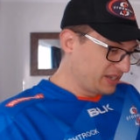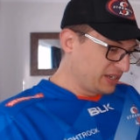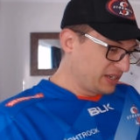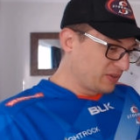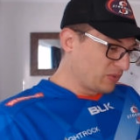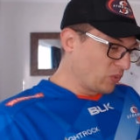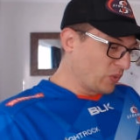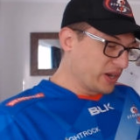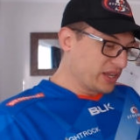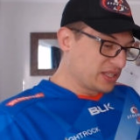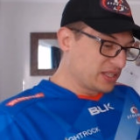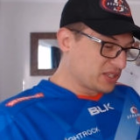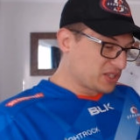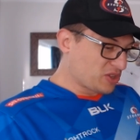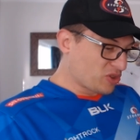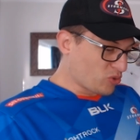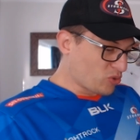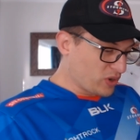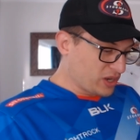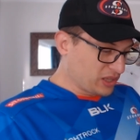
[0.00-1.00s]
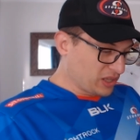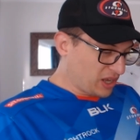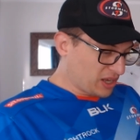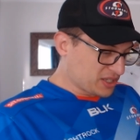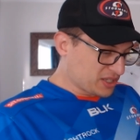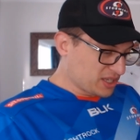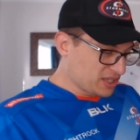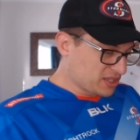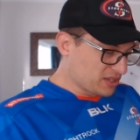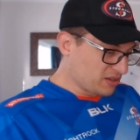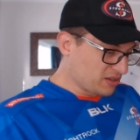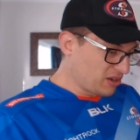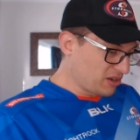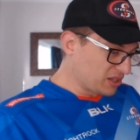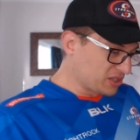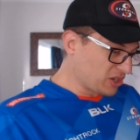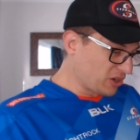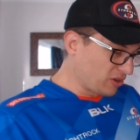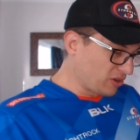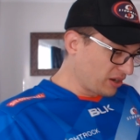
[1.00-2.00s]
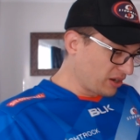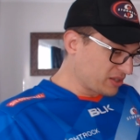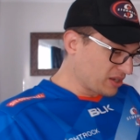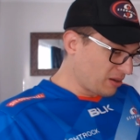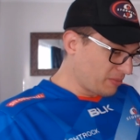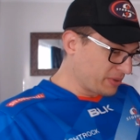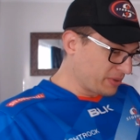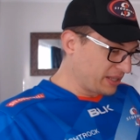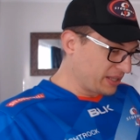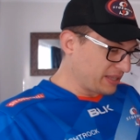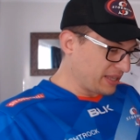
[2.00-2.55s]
wins, 3 losses, so not totally dominant. They